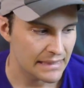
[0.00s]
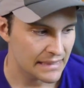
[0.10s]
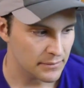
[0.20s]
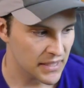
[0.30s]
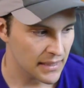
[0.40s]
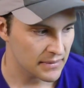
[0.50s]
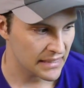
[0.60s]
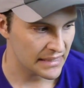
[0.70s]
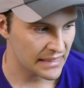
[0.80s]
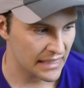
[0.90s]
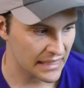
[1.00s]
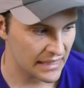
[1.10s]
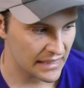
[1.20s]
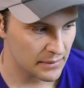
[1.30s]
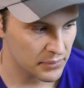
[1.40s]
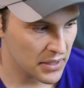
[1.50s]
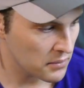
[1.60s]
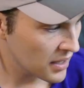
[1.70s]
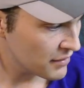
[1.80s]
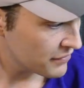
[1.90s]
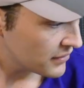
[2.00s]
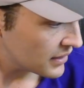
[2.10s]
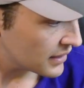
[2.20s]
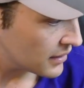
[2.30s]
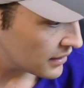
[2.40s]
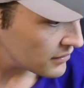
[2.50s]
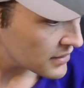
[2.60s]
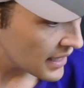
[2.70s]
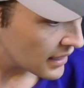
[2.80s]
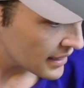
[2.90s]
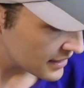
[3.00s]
Sometimes it's pretty rough. Other than that, I